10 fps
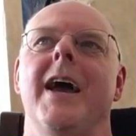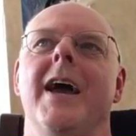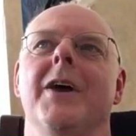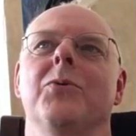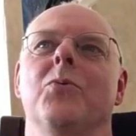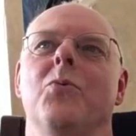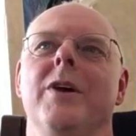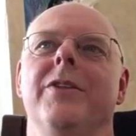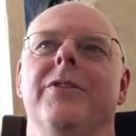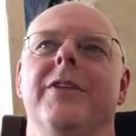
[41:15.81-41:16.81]
And
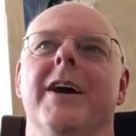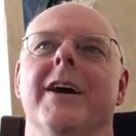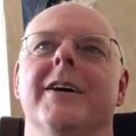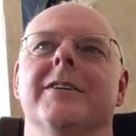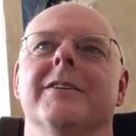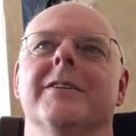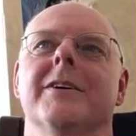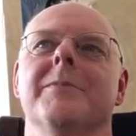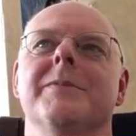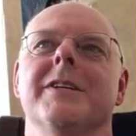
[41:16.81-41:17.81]
with that
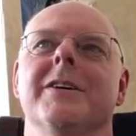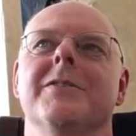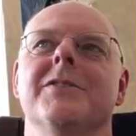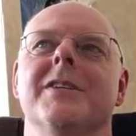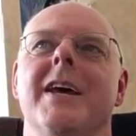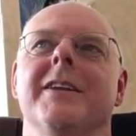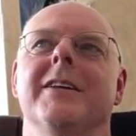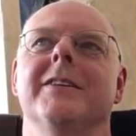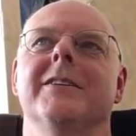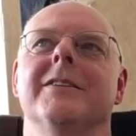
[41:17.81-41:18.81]
comes the
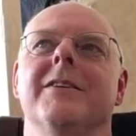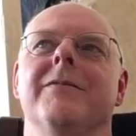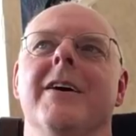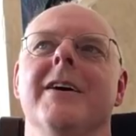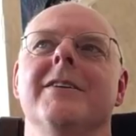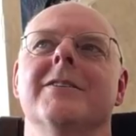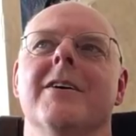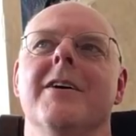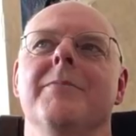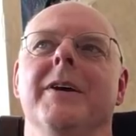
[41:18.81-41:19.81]
understanding that divine
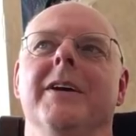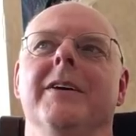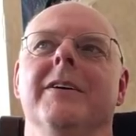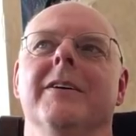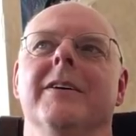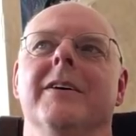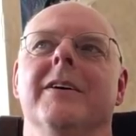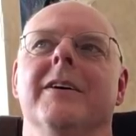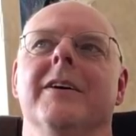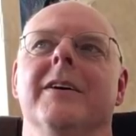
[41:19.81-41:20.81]
timing
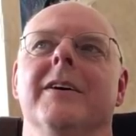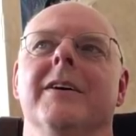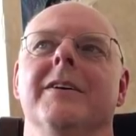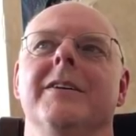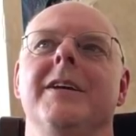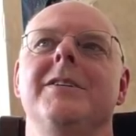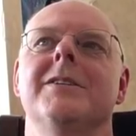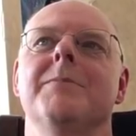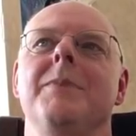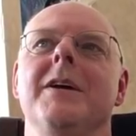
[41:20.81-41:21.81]
needs
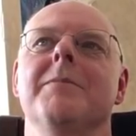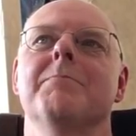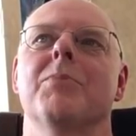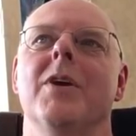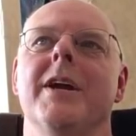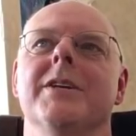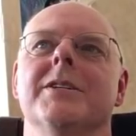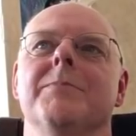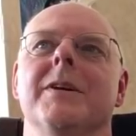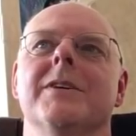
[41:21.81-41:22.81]
to be
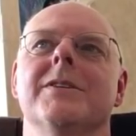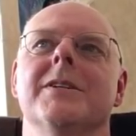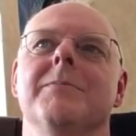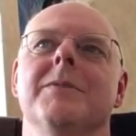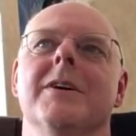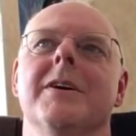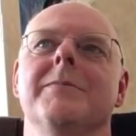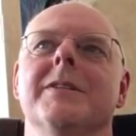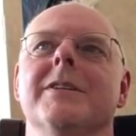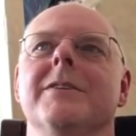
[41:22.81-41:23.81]
embraced, because
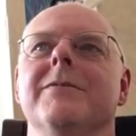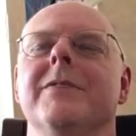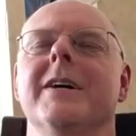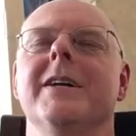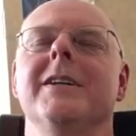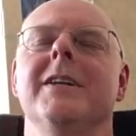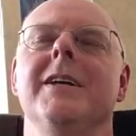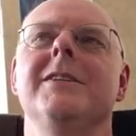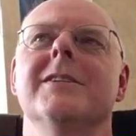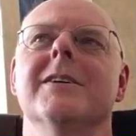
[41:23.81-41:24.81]
sometimes the divine
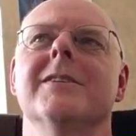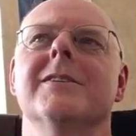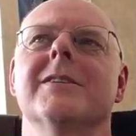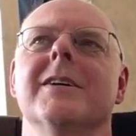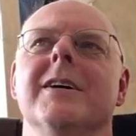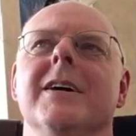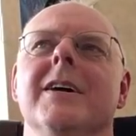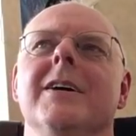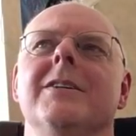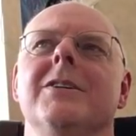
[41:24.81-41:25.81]
needs us
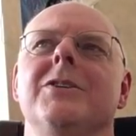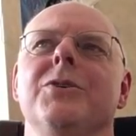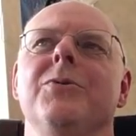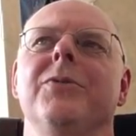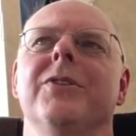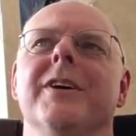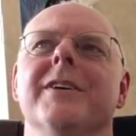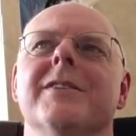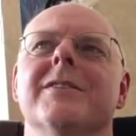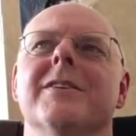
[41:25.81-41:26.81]
to do
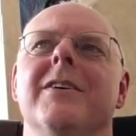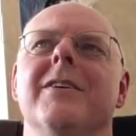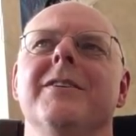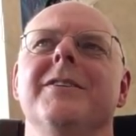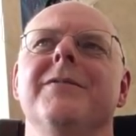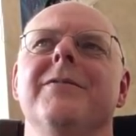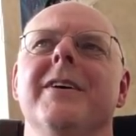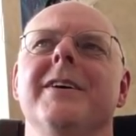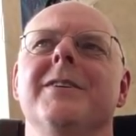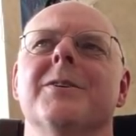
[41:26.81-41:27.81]
things on
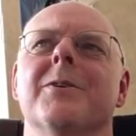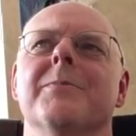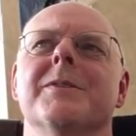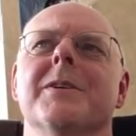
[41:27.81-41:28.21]
divine terms.